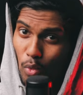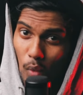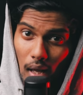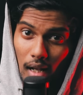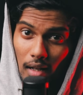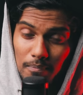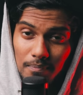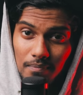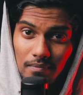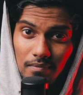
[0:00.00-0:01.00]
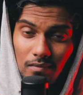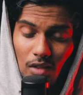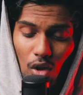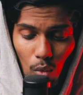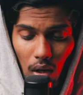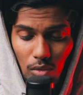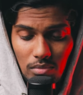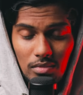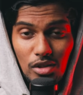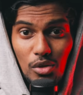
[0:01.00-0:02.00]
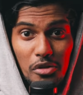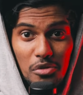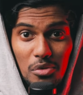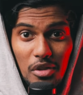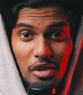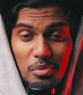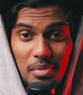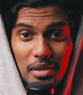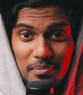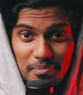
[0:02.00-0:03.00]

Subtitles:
Well, oh wow, this audio is so crisp.